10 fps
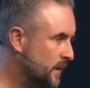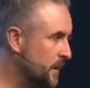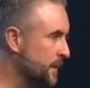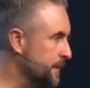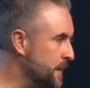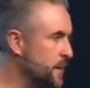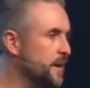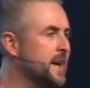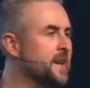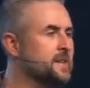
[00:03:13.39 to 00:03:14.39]
lifting
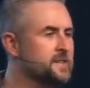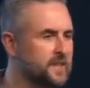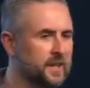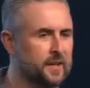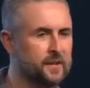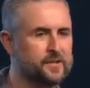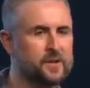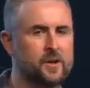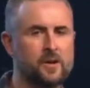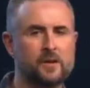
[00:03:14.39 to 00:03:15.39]
your hands, singing a
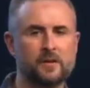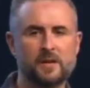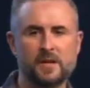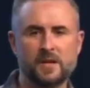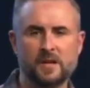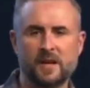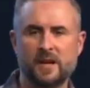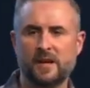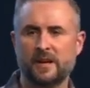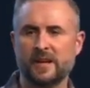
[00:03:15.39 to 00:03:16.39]
song,
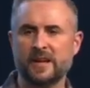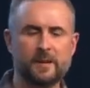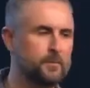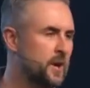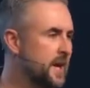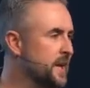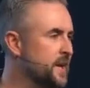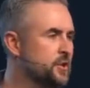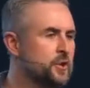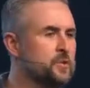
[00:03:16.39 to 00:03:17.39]
eating bread
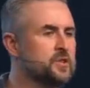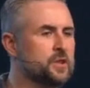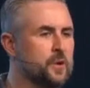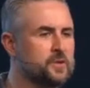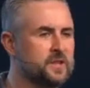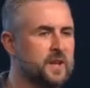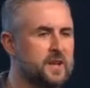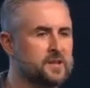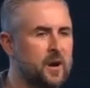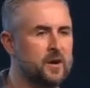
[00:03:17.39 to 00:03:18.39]
and juice, those things are